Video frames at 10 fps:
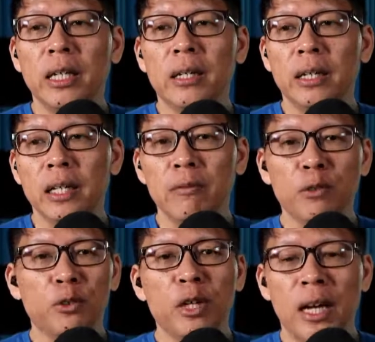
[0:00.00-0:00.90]
If
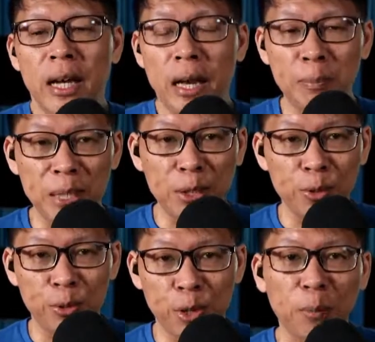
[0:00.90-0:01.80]
you are happy
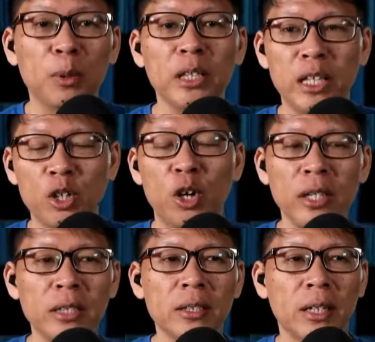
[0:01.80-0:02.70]
to hop on and
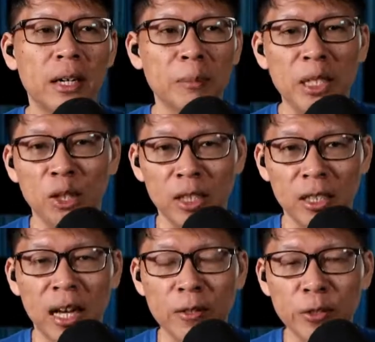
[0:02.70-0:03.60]
join me on a
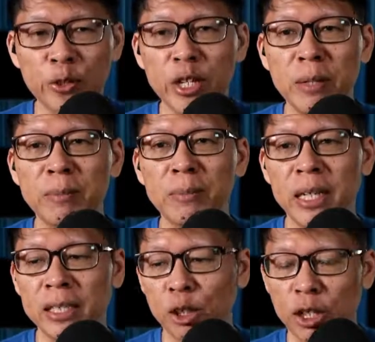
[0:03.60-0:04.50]
live stream
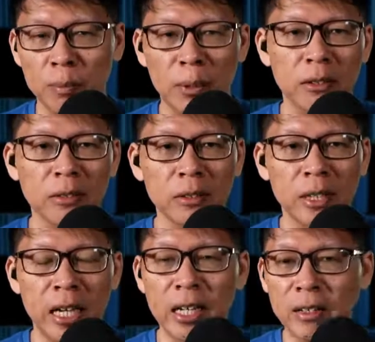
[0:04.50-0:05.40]
and talk about
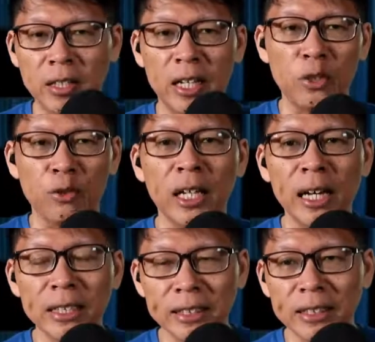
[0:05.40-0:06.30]
anything that you
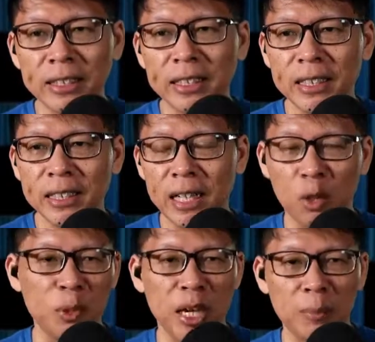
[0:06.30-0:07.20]
like, I'll
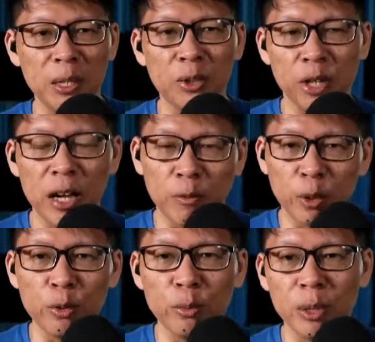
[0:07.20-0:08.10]
be happy to have
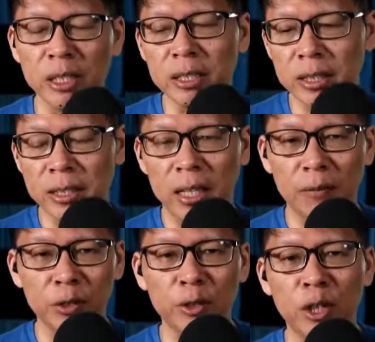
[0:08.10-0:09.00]
you, because
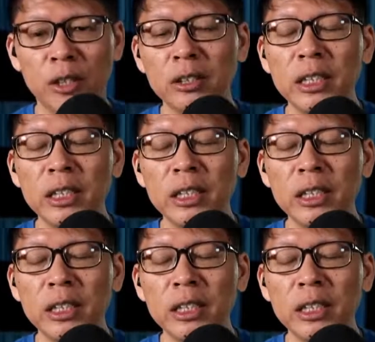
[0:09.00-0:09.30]
after all,